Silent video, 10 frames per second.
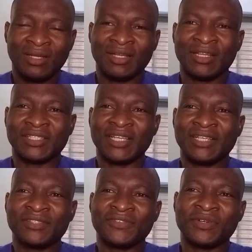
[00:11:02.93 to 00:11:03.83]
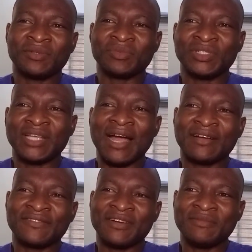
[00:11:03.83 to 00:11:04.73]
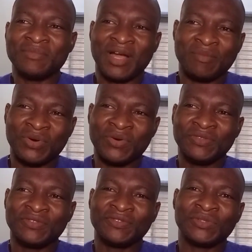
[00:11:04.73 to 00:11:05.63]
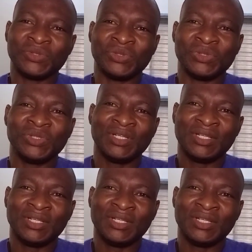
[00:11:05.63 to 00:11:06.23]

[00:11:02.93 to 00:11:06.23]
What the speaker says: It extends from the diaphragm above to